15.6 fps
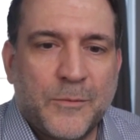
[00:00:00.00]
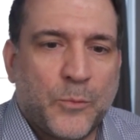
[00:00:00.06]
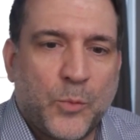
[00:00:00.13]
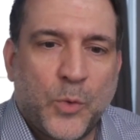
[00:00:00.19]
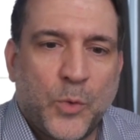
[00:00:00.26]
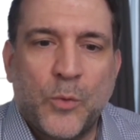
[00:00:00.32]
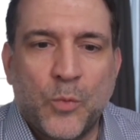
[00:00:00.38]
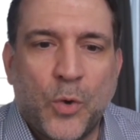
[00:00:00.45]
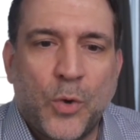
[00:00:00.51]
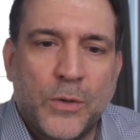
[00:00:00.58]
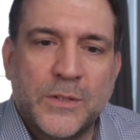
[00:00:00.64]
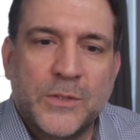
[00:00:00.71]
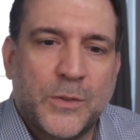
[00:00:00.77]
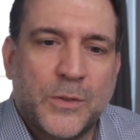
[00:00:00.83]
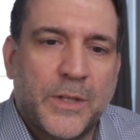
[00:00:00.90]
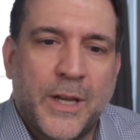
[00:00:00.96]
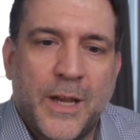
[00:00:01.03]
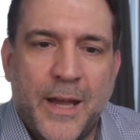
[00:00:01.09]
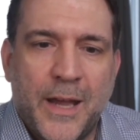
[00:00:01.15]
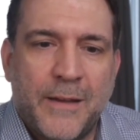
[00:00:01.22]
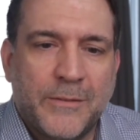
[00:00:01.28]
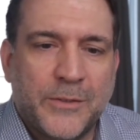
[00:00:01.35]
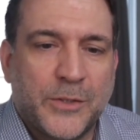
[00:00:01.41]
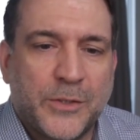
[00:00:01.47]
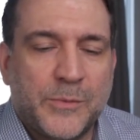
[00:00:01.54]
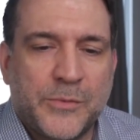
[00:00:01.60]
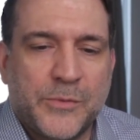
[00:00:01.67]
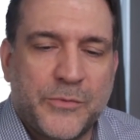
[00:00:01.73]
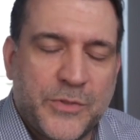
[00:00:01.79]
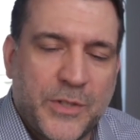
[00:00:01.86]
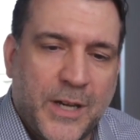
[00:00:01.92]
what role it's going to have in
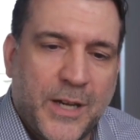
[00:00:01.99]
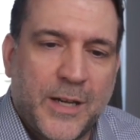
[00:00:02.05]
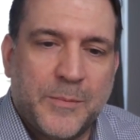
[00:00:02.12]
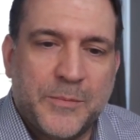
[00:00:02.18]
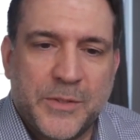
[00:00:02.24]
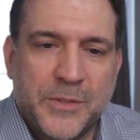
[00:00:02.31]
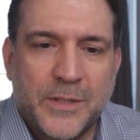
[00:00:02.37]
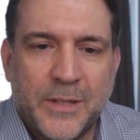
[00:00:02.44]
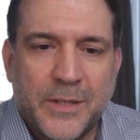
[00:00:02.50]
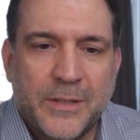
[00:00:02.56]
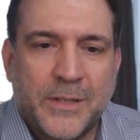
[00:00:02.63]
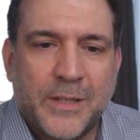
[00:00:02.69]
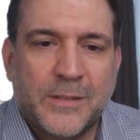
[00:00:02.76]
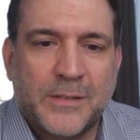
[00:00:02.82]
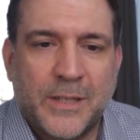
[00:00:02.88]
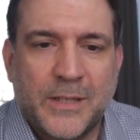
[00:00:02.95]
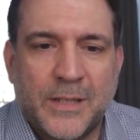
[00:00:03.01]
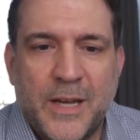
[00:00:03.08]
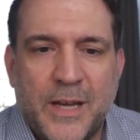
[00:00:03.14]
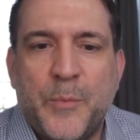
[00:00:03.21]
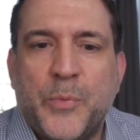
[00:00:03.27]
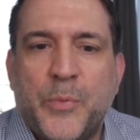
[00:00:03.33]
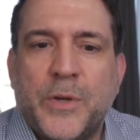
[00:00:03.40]
terms of jobs and things like that.